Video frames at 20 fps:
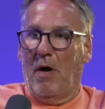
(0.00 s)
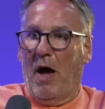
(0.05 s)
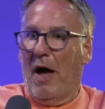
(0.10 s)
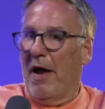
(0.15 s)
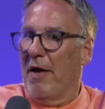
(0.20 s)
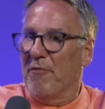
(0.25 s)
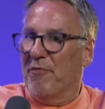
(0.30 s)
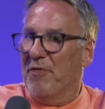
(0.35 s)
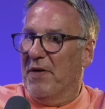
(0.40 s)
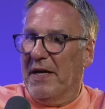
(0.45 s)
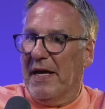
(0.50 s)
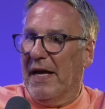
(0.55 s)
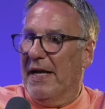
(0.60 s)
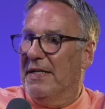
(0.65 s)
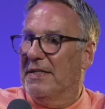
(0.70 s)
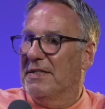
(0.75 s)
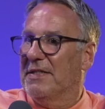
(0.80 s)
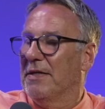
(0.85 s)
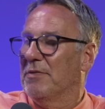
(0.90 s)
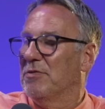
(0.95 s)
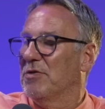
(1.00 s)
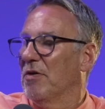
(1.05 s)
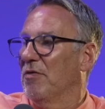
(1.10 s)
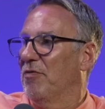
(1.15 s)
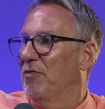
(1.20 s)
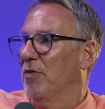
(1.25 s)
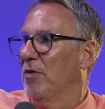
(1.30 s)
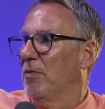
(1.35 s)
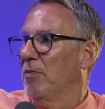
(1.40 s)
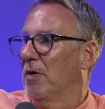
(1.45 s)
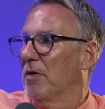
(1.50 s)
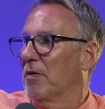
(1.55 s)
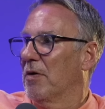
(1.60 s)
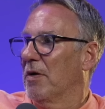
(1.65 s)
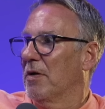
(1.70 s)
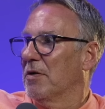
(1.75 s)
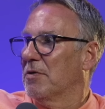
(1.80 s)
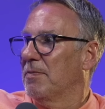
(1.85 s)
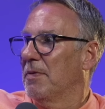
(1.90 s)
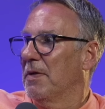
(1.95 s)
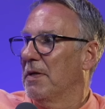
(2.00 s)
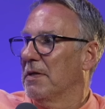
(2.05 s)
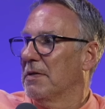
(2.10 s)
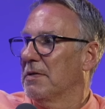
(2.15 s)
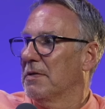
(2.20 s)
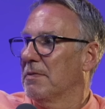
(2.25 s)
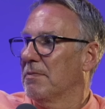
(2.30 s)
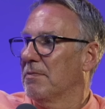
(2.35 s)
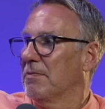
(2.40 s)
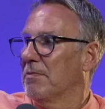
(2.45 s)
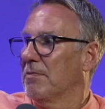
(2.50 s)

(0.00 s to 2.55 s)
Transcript: I don't think any team's got four world-class players.